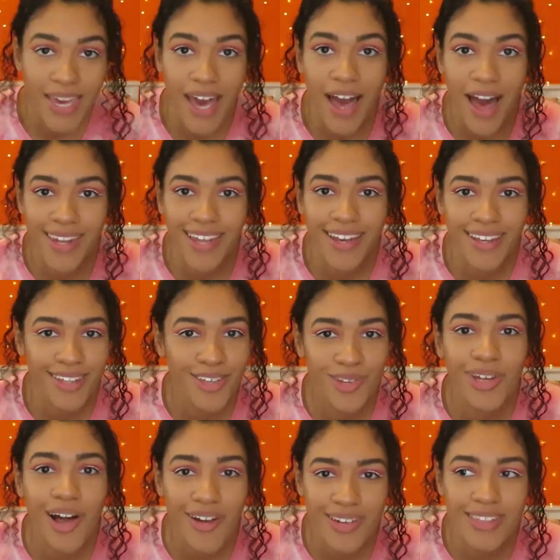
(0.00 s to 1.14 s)
Yeah, like, you
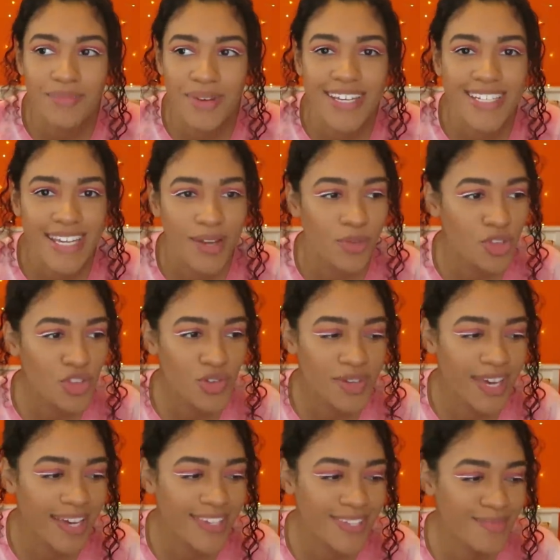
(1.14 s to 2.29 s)
lock the meeting once you
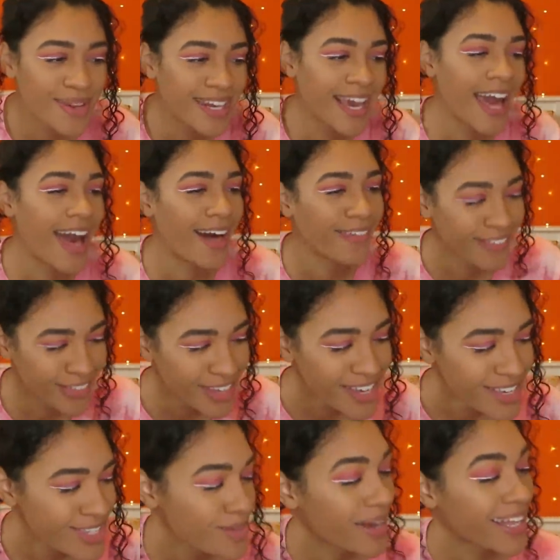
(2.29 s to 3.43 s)
kick somebody out.
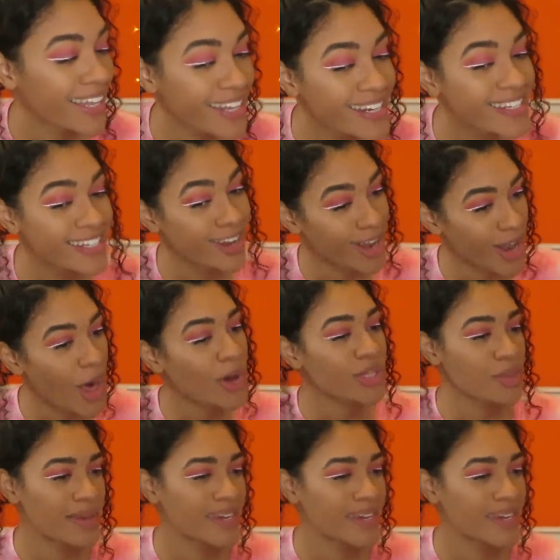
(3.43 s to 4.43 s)
Someone clearly did not lock the